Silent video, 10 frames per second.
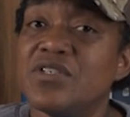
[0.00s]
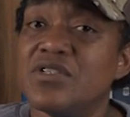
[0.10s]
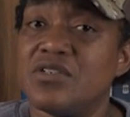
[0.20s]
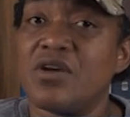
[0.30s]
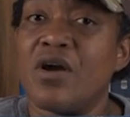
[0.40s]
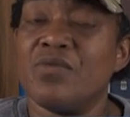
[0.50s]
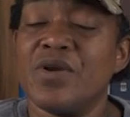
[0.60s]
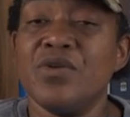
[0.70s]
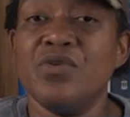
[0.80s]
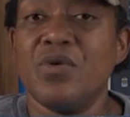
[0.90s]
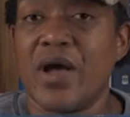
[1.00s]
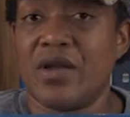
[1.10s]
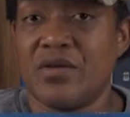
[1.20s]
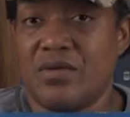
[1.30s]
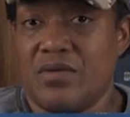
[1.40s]
since I already knew
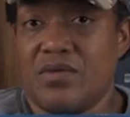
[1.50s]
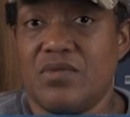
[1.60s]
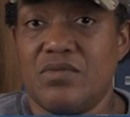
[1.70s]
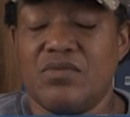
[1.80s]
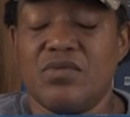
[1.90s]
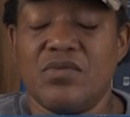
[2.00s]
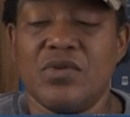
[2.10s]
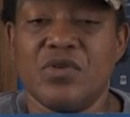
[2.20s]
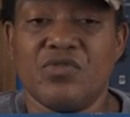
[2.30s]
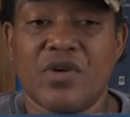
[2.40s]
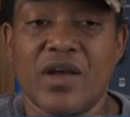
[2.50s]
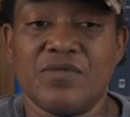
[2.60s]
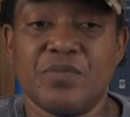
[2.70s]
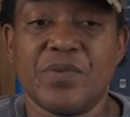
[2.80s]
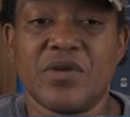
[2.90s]
how to, you know,
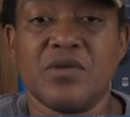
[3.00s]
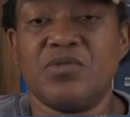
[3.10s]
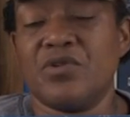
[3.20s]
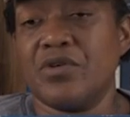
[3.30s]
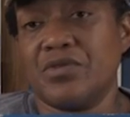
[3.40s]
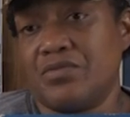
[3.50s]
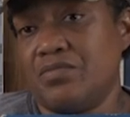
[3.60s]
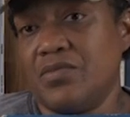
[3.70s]
drive a pickup truck.